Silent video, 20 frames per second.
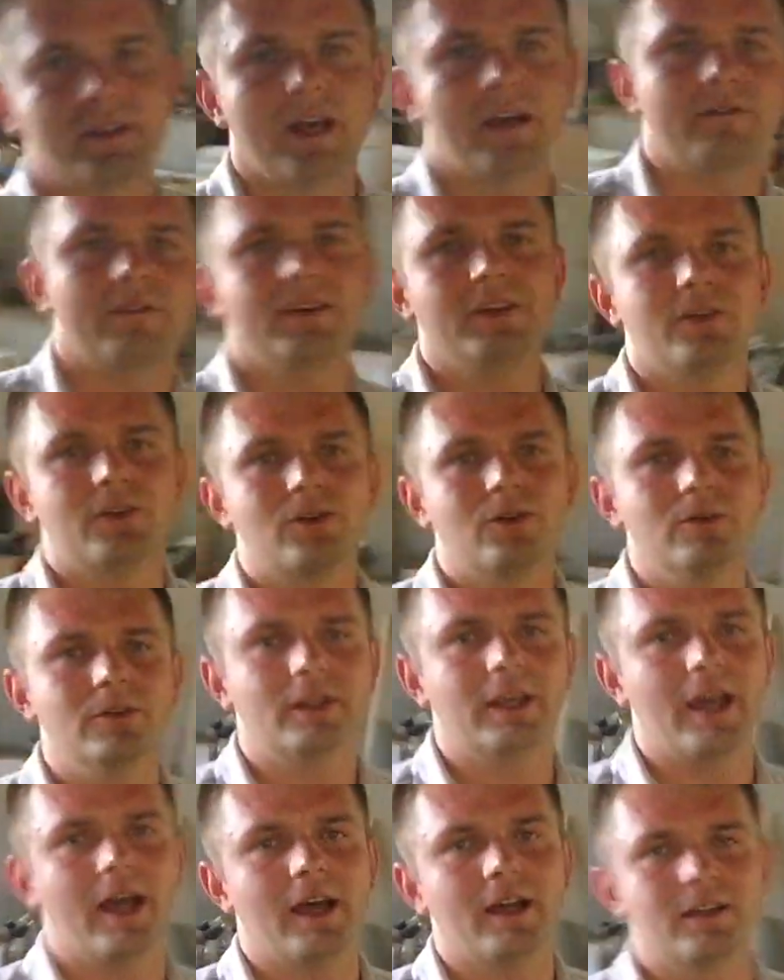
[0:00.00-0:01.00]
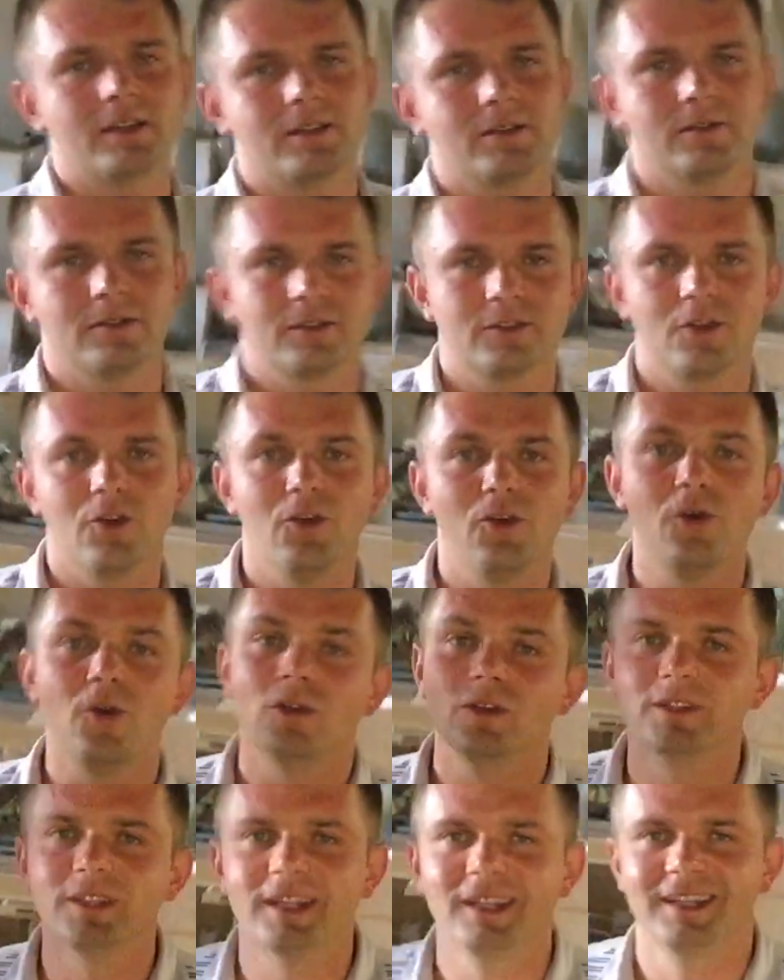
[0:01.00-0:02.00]
having your own cash was
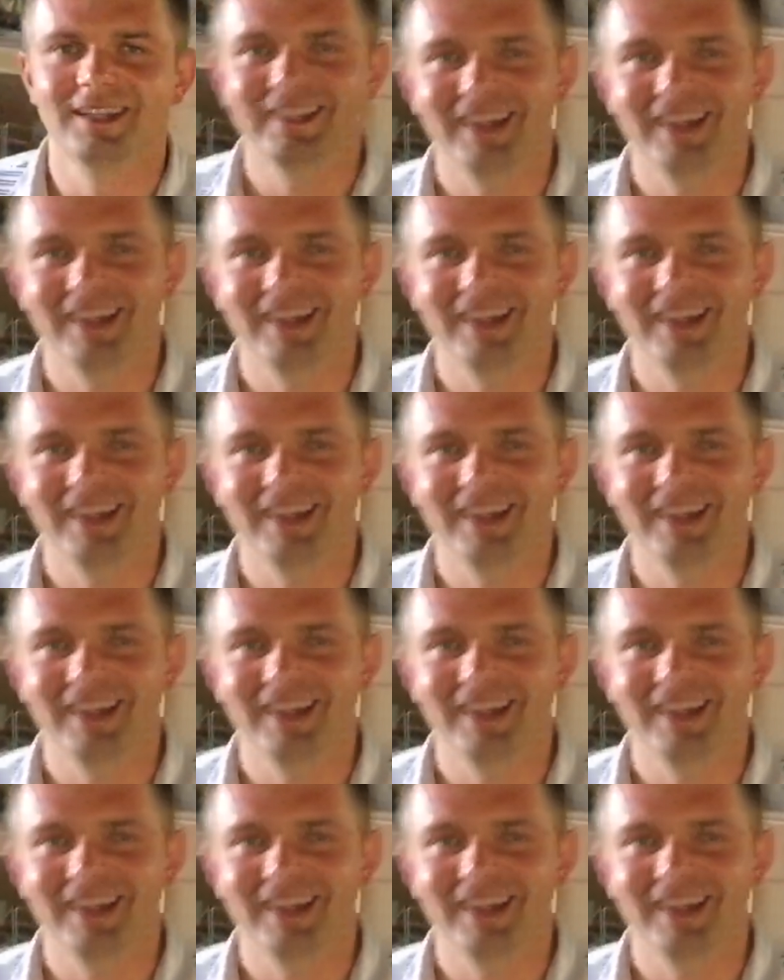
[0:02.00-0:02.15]
gold.